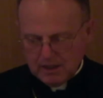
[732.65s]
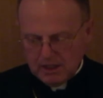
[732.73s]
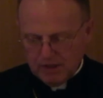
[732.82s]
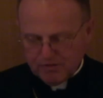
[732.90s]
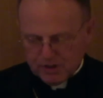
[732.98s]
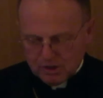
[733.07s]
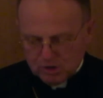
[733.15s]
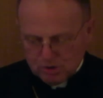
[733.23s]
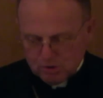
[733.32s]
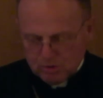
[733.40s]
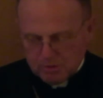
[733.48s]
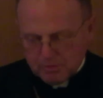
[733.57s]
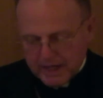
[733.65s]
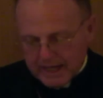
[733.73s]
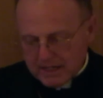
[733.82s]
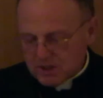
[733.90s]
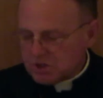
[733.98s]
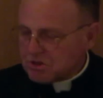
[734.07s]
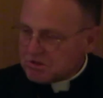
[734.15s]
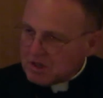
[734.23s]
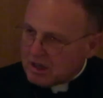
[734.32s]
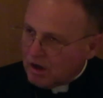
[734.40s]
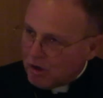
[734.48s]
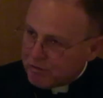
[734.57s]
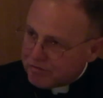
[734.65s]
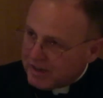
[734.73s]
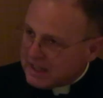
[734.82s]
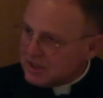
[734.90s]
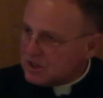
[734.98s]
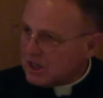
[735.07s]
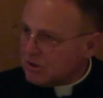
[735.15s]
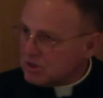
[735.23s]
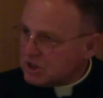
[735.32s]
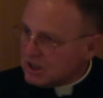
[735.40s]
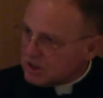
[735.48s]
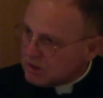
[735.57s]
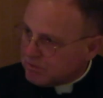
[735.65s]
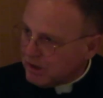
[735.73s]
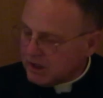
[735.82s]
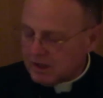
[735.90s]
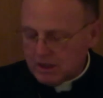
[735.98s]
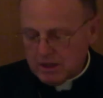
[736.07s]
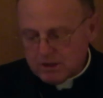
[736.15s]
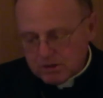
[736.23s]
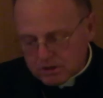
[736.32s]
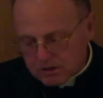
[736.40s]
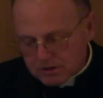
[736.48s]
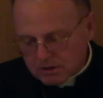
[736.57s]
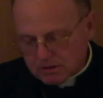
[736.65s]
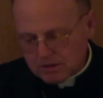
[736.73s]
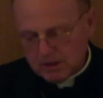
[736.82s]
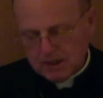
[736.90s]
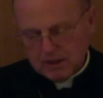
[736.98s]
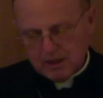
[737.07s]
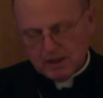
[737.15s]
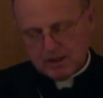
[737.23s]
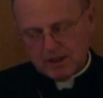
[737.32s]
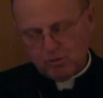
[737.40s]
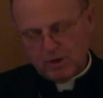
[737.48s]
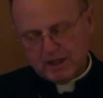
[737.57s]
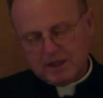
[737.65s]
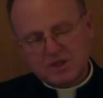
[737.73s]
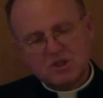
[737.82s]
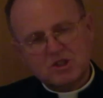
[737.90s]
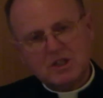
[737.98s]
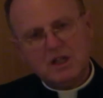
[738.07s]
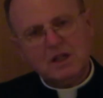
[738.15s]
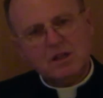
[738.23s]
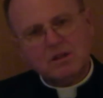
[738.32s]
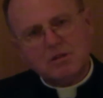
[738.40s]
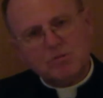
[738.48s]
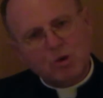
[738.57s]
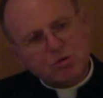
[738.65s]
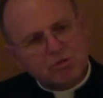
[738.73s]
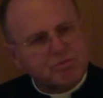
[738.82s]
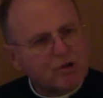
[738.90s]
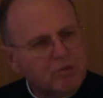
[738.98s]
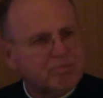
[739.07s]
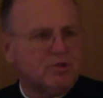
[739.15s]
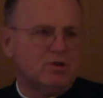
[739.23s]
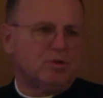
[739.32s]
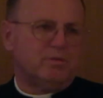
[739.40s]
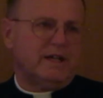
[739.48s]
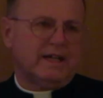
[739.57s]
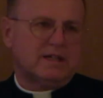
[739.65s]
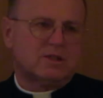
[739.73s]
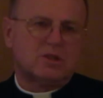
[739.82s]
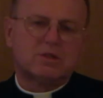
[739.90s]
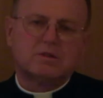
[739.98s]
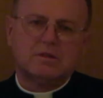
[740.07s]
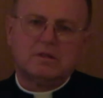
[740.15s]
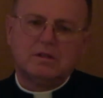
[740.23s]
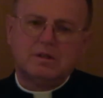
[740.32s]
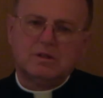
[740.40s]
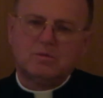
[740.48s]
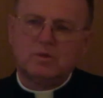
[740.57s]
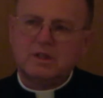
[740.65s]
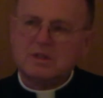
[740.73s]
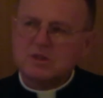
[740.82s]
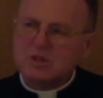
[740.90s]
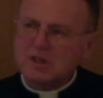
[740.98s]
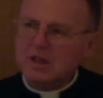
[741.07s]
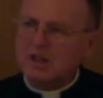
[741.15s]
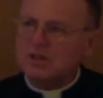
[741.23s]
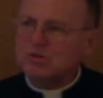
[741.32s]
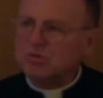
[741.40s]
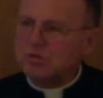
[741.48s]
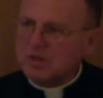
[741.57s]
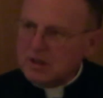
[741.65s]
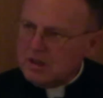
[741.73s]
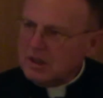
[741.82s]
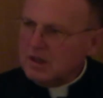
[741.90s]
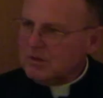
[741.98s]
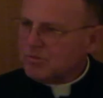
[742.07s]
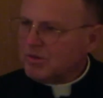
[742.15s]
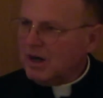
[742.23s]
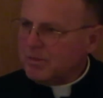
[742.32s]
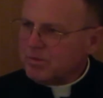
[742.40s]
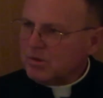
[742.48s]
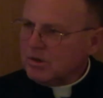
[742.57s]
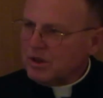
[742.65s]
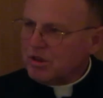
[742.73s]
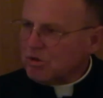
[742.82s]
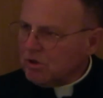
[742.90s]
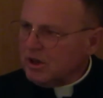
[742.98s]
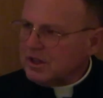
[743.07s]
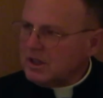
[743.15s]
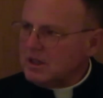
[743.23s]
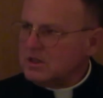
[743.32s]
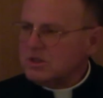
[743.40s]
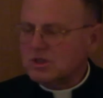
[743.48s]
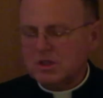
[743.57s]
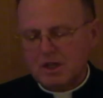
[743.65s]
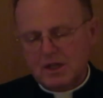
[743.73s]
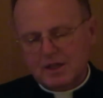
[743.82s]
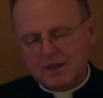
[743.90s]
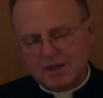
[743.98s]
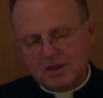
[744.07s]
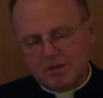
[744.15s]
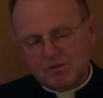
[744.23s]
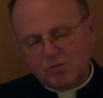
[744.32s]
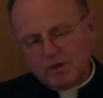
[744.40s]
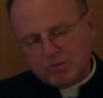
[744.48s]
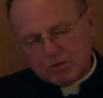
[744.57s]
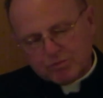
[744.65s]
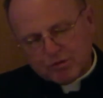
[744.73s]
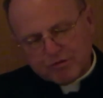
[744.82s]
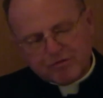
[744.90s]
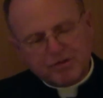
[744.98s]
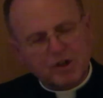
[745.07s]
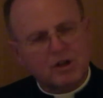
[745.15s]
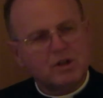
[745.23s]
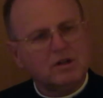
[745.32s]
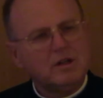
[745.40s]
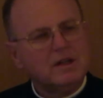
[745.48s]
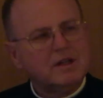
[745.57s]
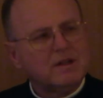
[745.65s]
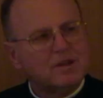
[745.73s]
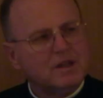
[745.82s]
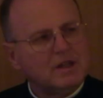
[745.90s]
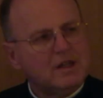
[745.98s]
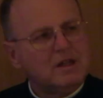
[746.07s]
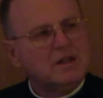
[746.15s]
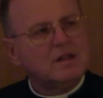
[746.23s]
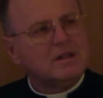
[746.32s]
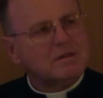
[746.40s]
If the new Mass offends our sensibilities, then we can seek the motu proprio Mass. We can say to the proper authorities that we would prefer the